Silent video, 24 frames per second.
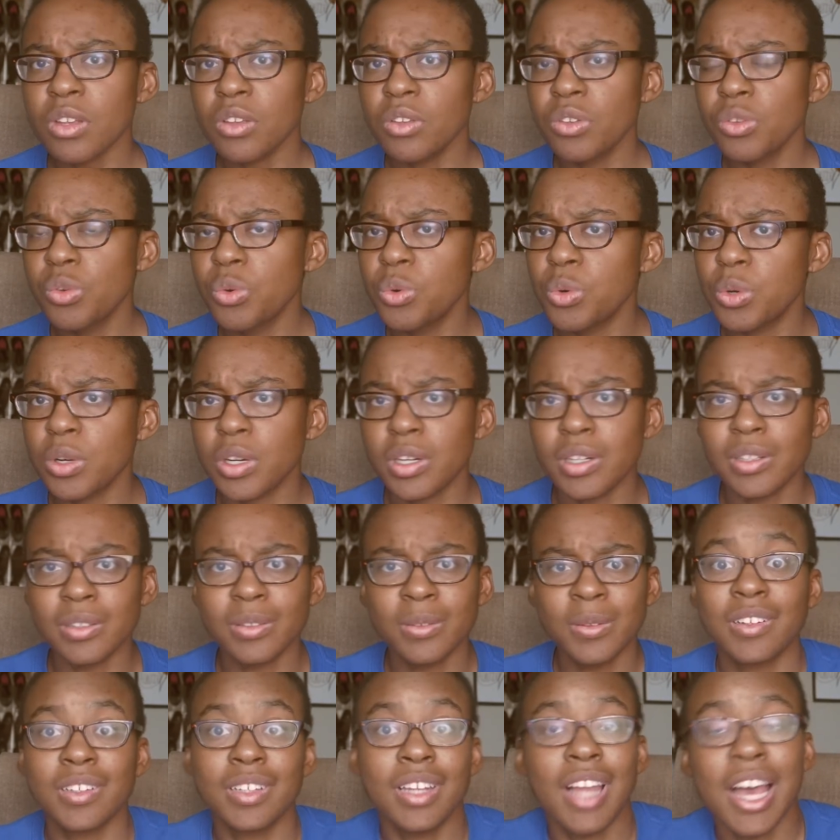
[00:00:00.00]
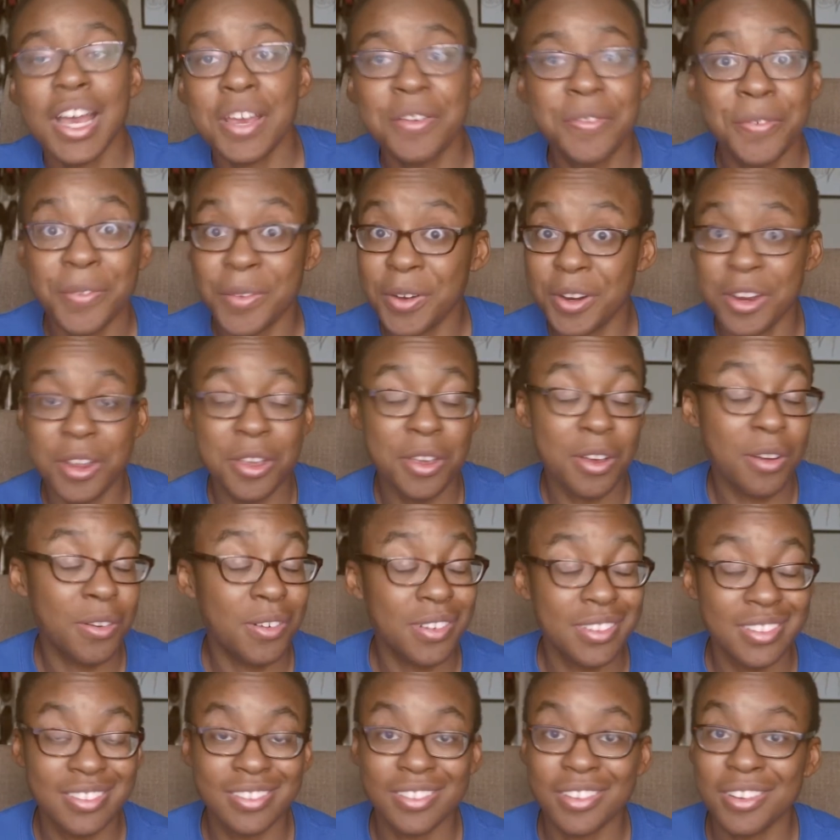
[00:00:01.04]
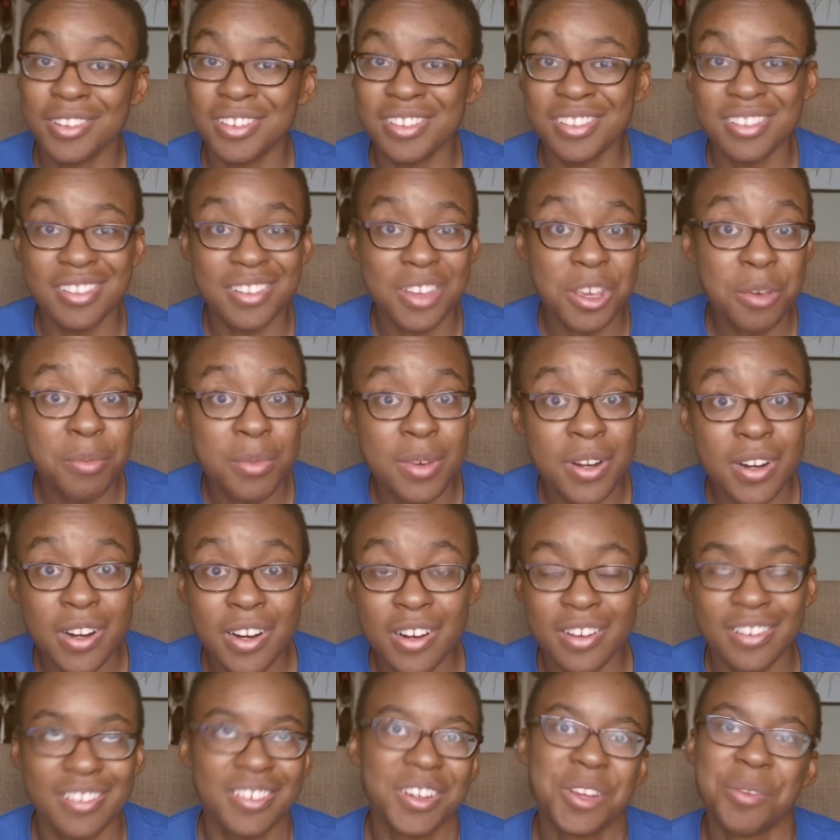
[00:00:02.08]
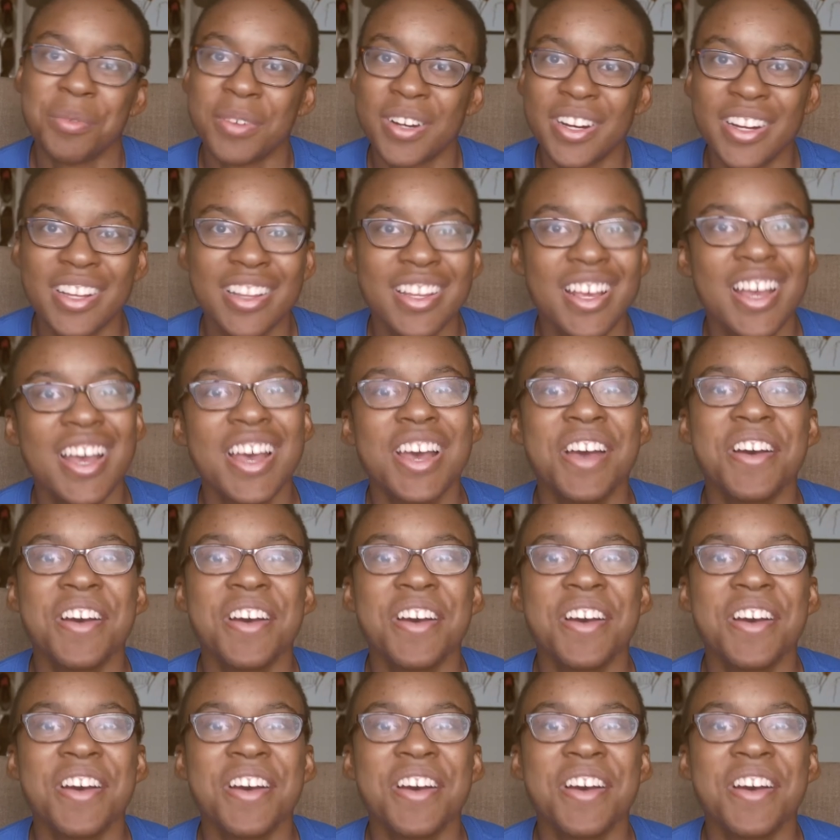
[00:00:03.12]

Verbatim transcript: your life on on on human earth on human earth